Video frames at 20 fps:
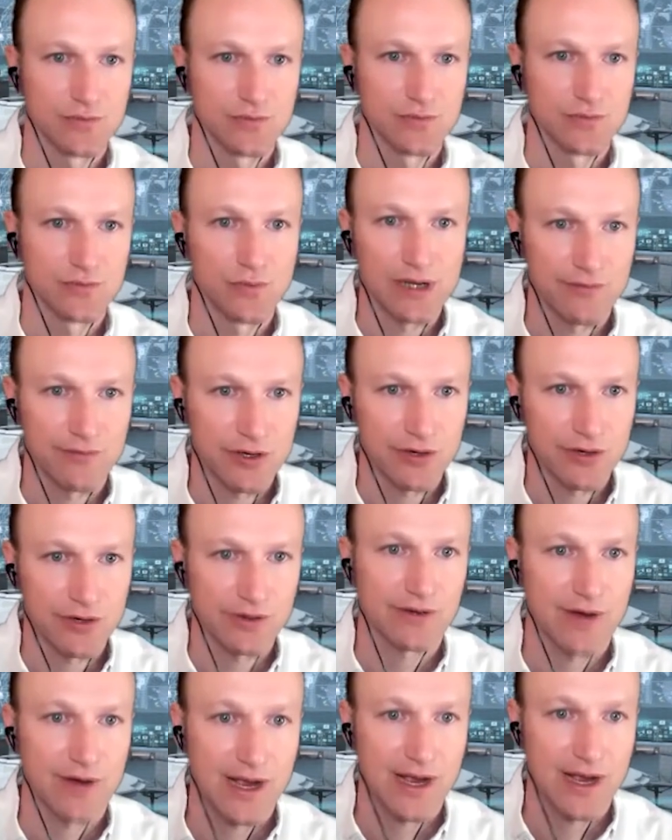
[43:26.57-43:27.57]
whenever you're
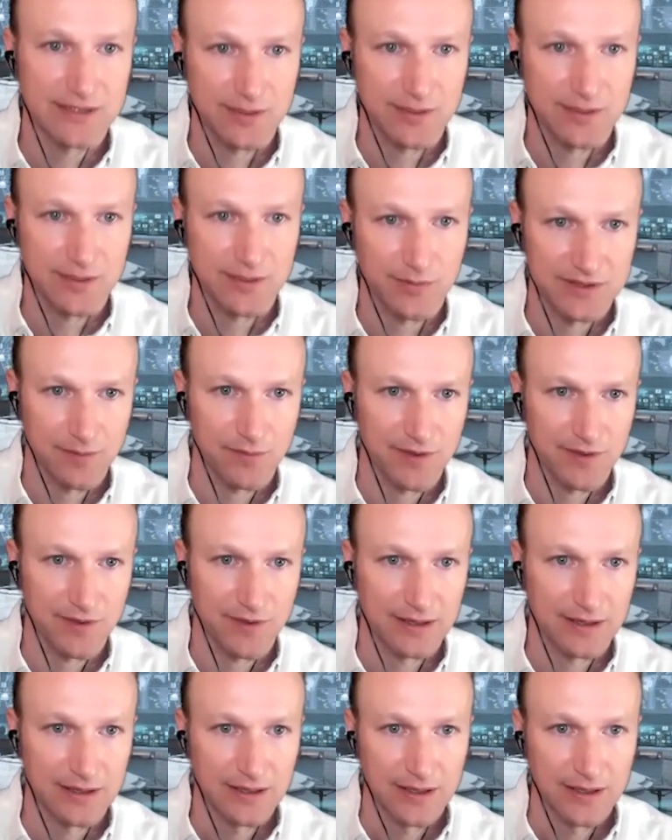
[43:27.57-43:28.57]
interacting with something